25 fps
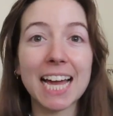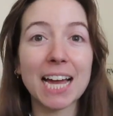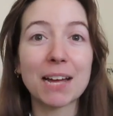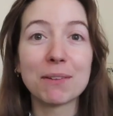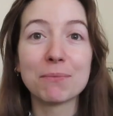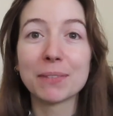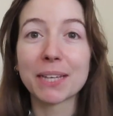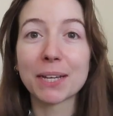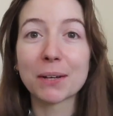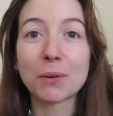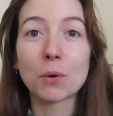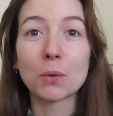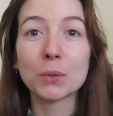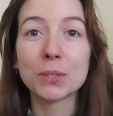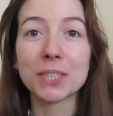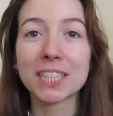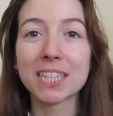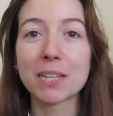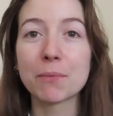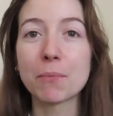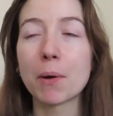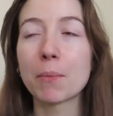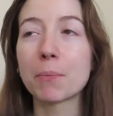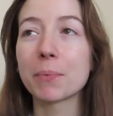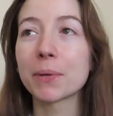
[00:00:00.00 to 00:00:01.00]
I'm like holding
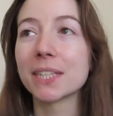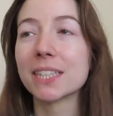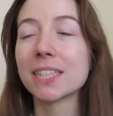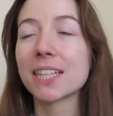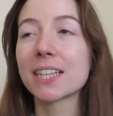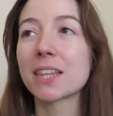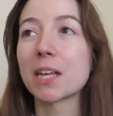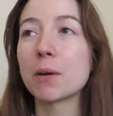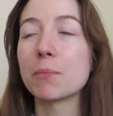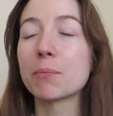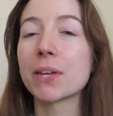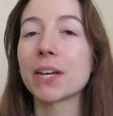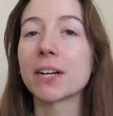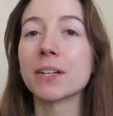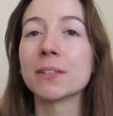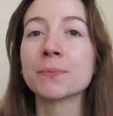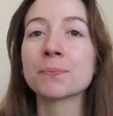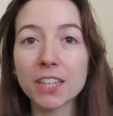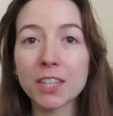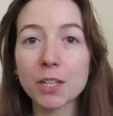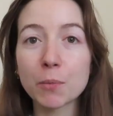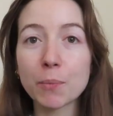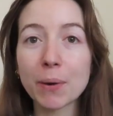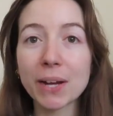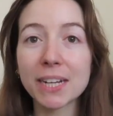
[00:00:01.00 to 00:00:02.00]
them up in the thumbnail.
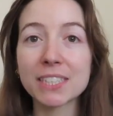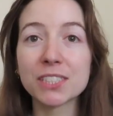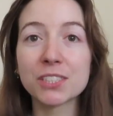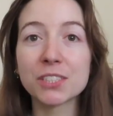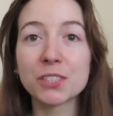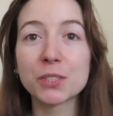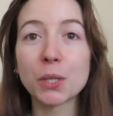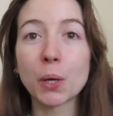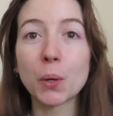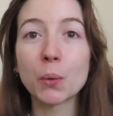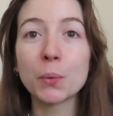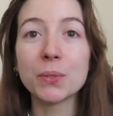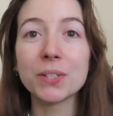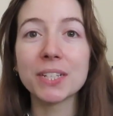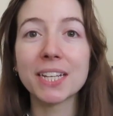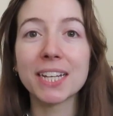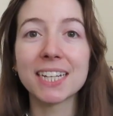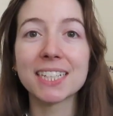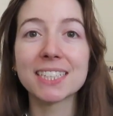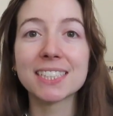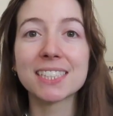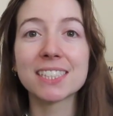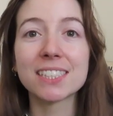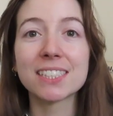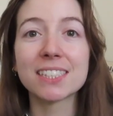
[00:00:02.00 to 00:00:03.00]
They're by Stone
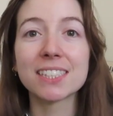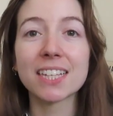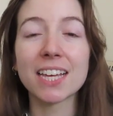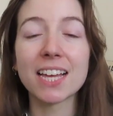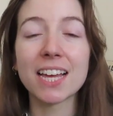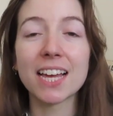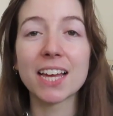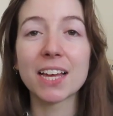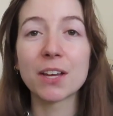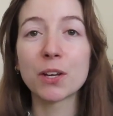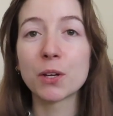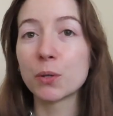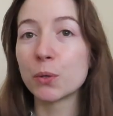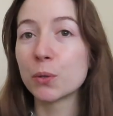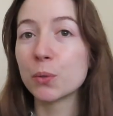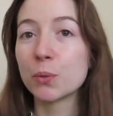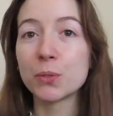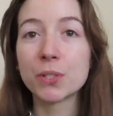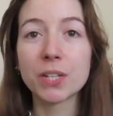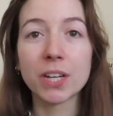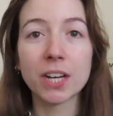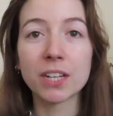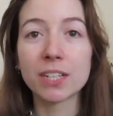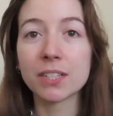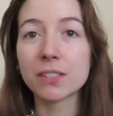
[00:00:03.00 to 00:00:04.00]
Knits who
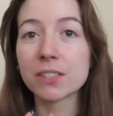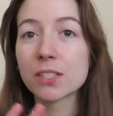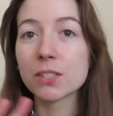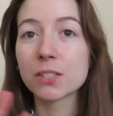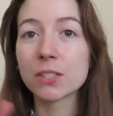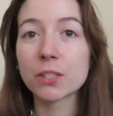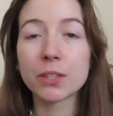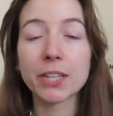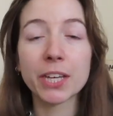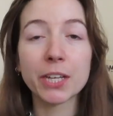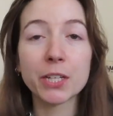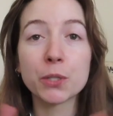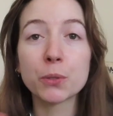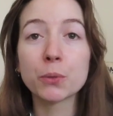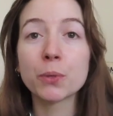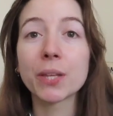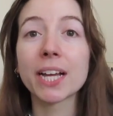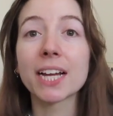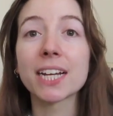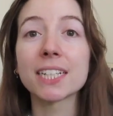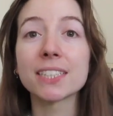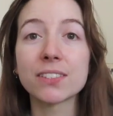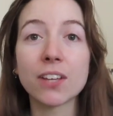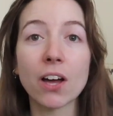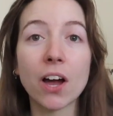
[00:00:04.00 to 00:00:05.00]
does, they do
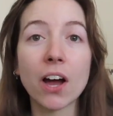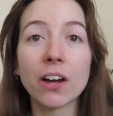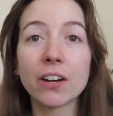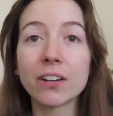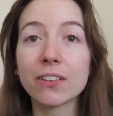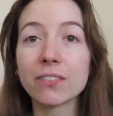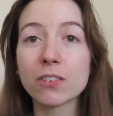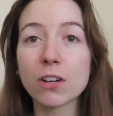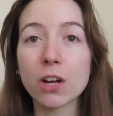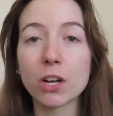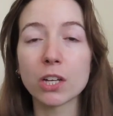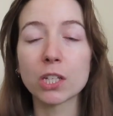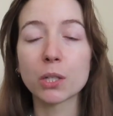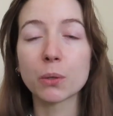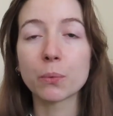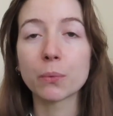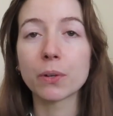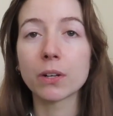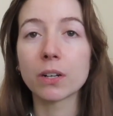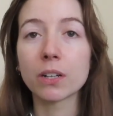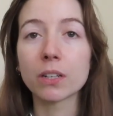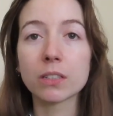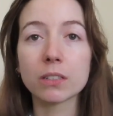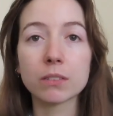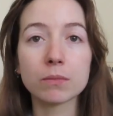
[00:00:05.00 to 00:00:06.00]
like a ton of color
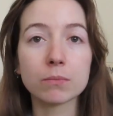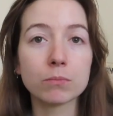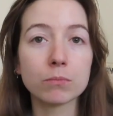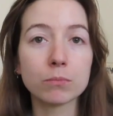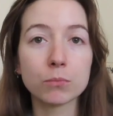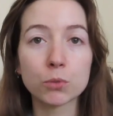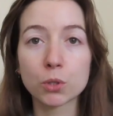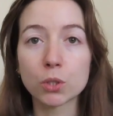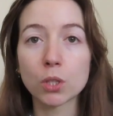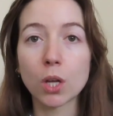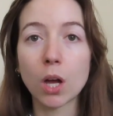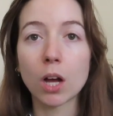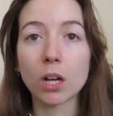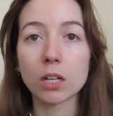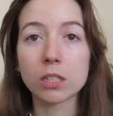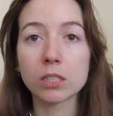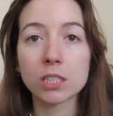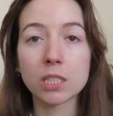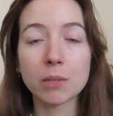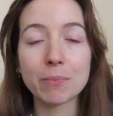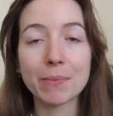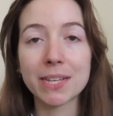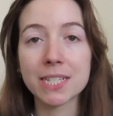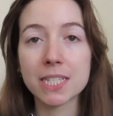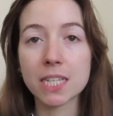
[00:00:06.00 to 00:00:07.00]
work socks,
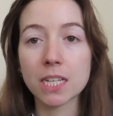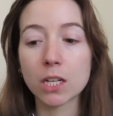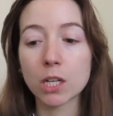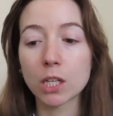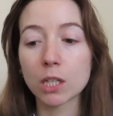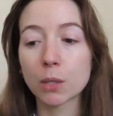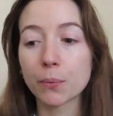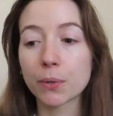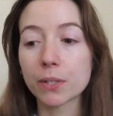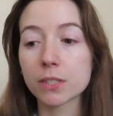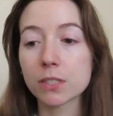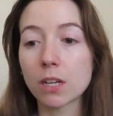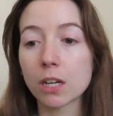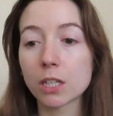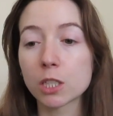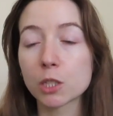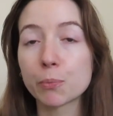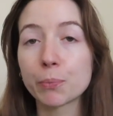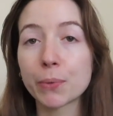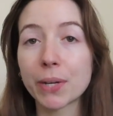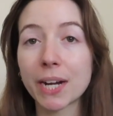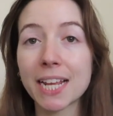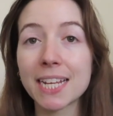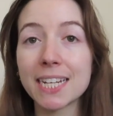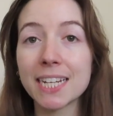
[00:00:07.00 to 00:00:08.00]
amazing color work socks,
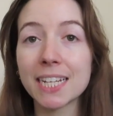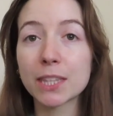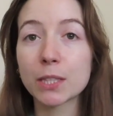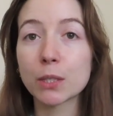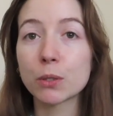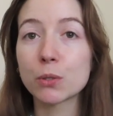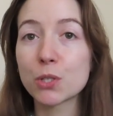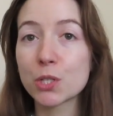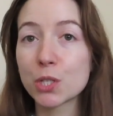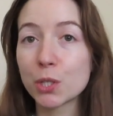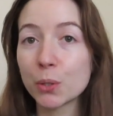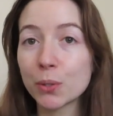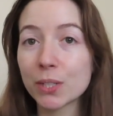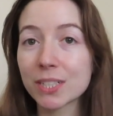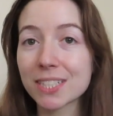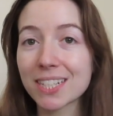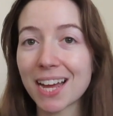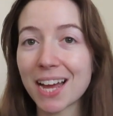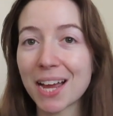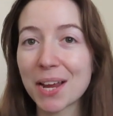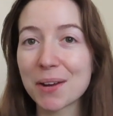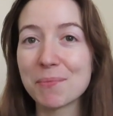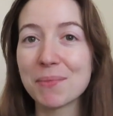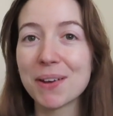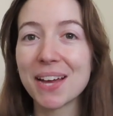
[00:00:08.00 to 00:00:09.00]
but I knit those two at a
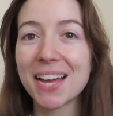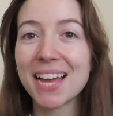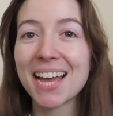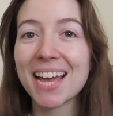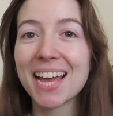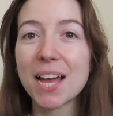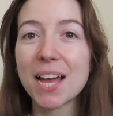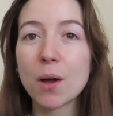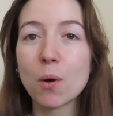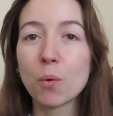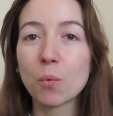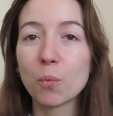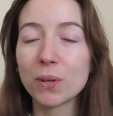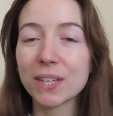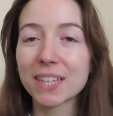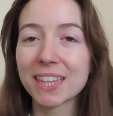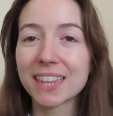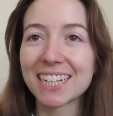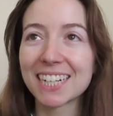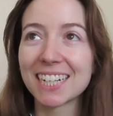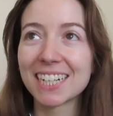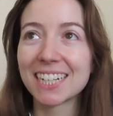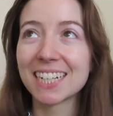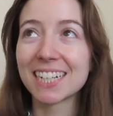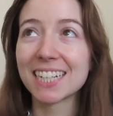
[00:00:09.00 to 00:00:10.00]
time with
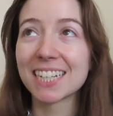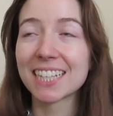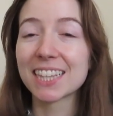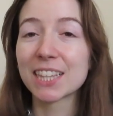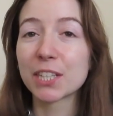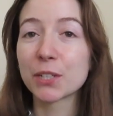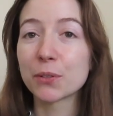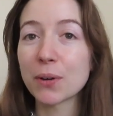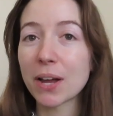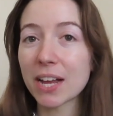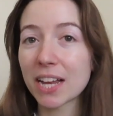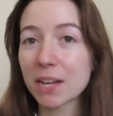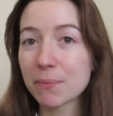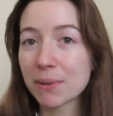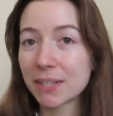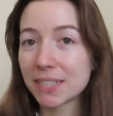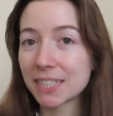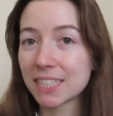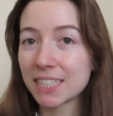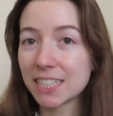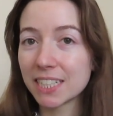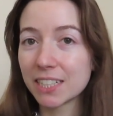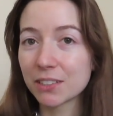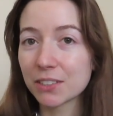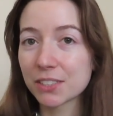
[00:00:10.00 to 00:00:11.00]
uh, the
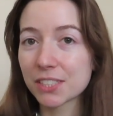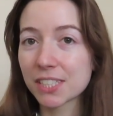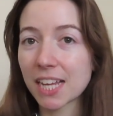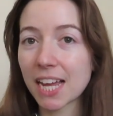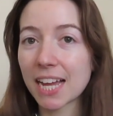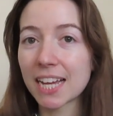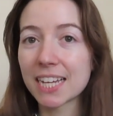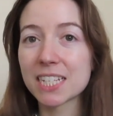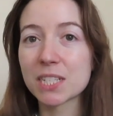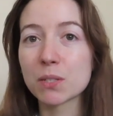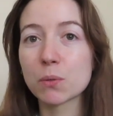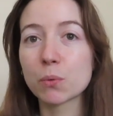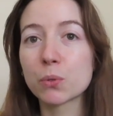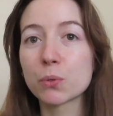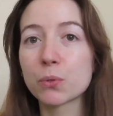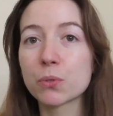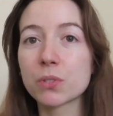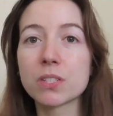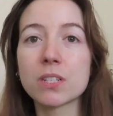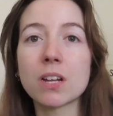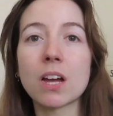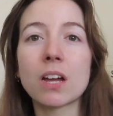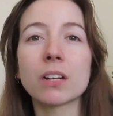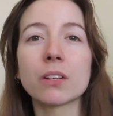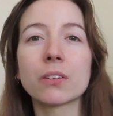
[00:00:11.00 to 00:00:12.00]
recommended needle size, which
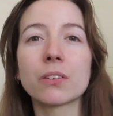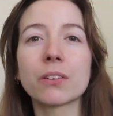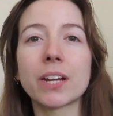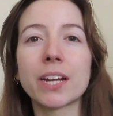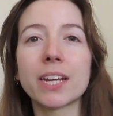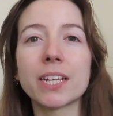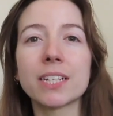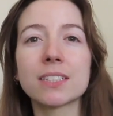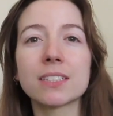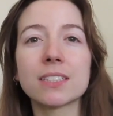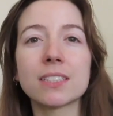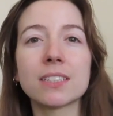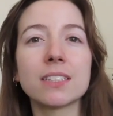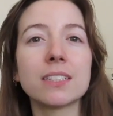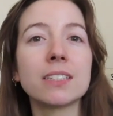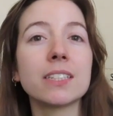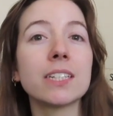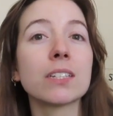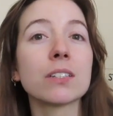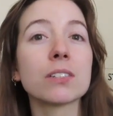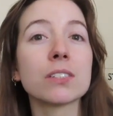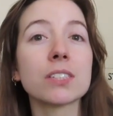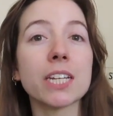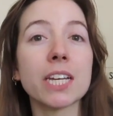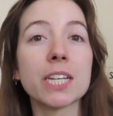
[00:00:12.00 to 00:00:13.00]
was not a great
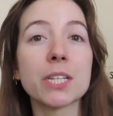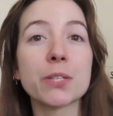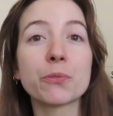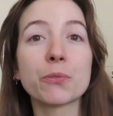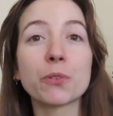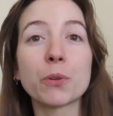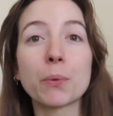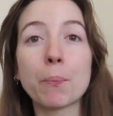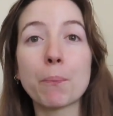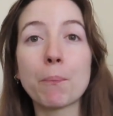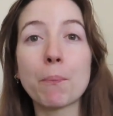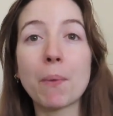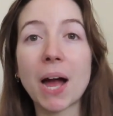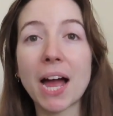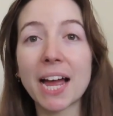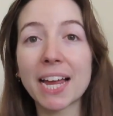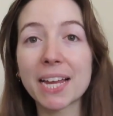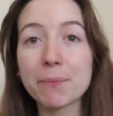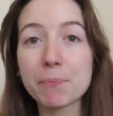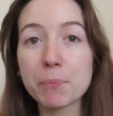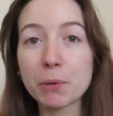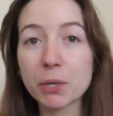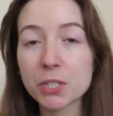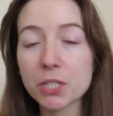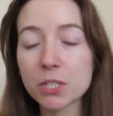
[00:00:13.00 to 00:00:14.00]
needle size for
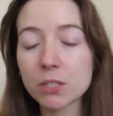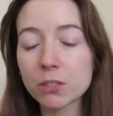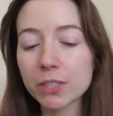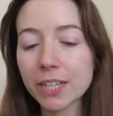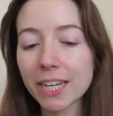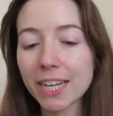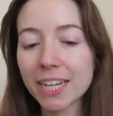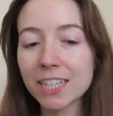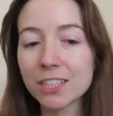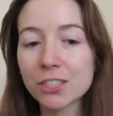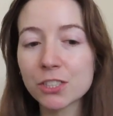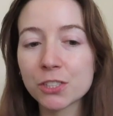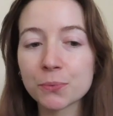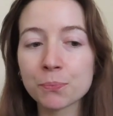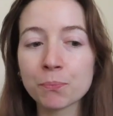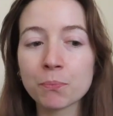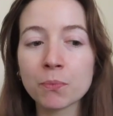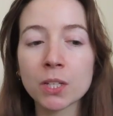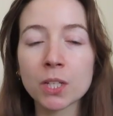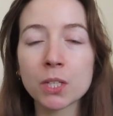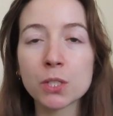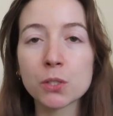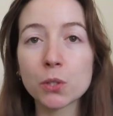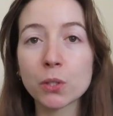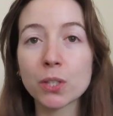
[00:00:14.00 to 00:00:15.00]
my personal gauge,
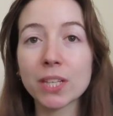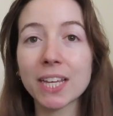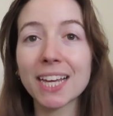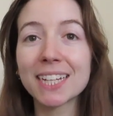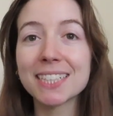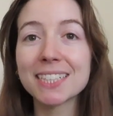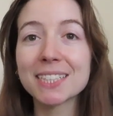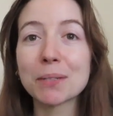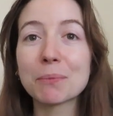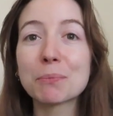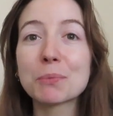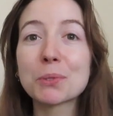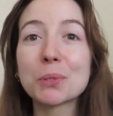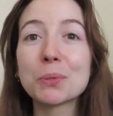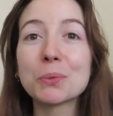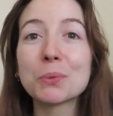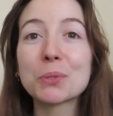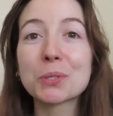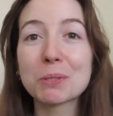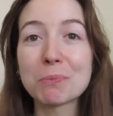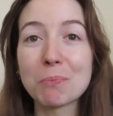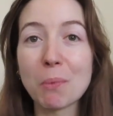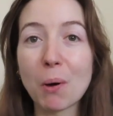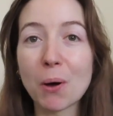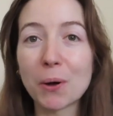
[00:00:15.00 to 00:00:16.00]
so they ended up too
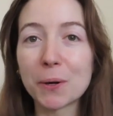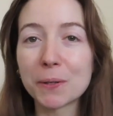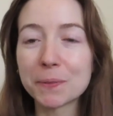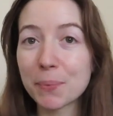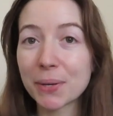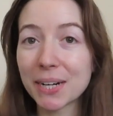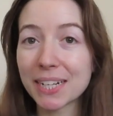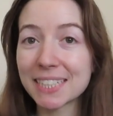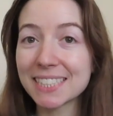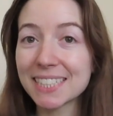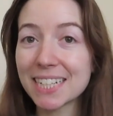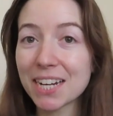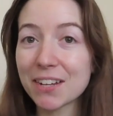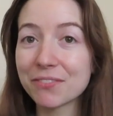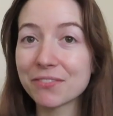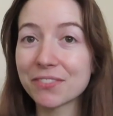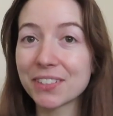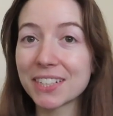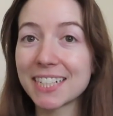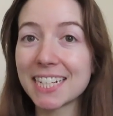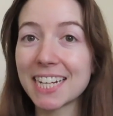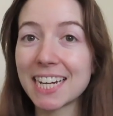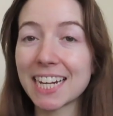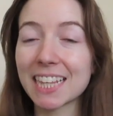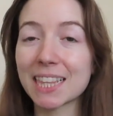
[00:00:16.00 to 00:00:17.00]
small. But I did have
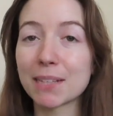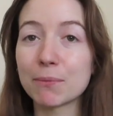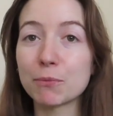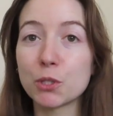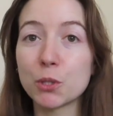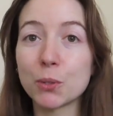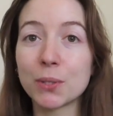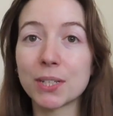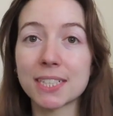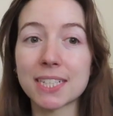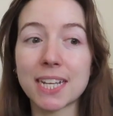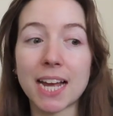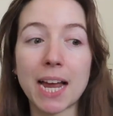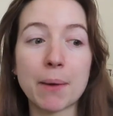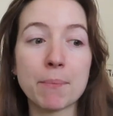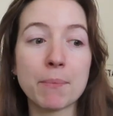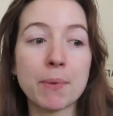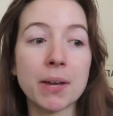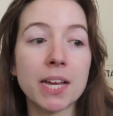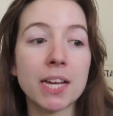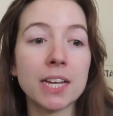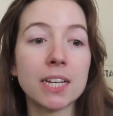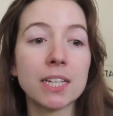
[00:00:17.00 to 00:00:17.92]
fun knitting them two at a time.